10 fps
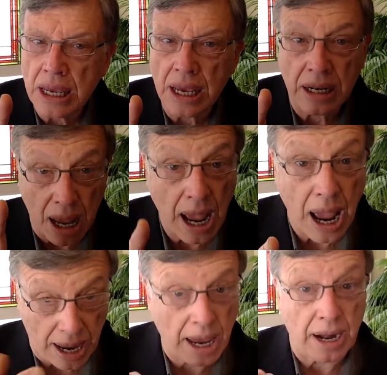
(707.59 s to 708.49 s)
and
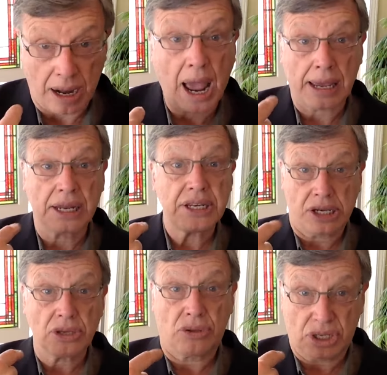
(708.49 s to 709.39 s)
I can
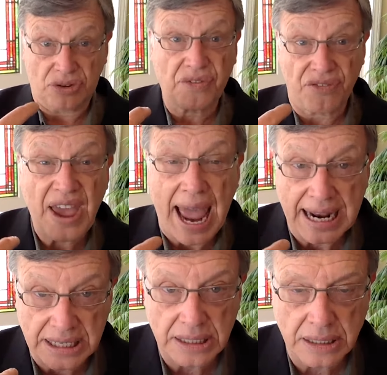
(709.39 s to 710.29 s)
tell you this for fact,